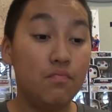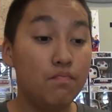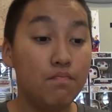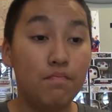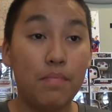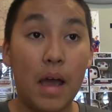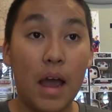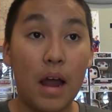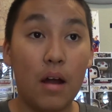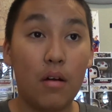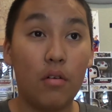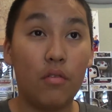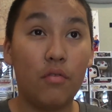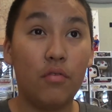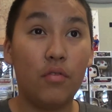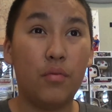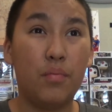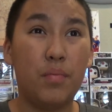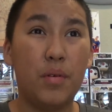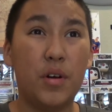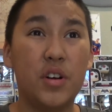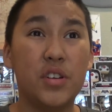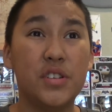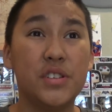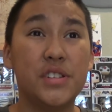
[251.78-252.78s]
powerful
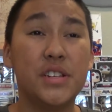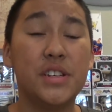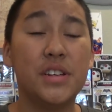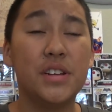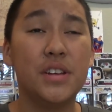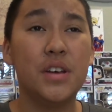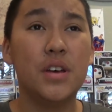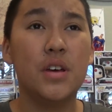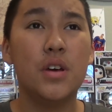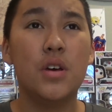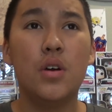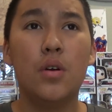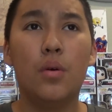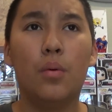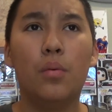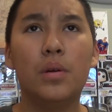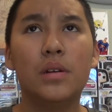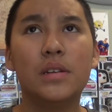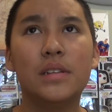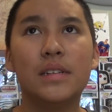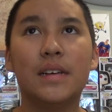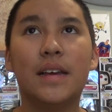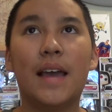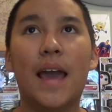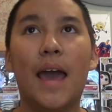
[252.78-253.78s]
person, what
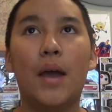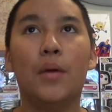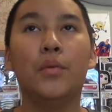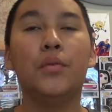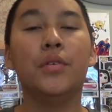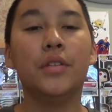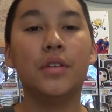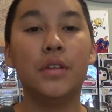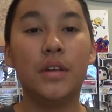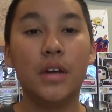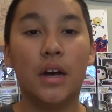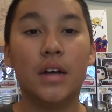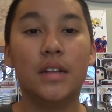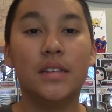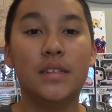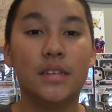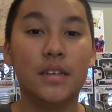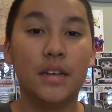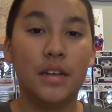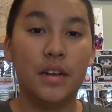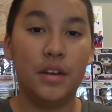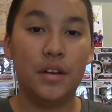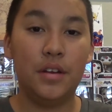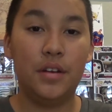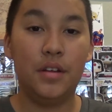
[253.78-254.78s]
is a guy with guns
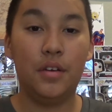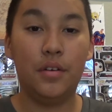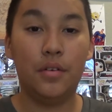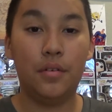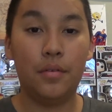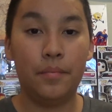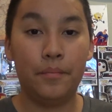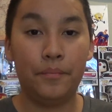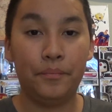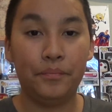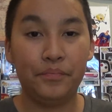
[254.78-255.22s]
gonna do?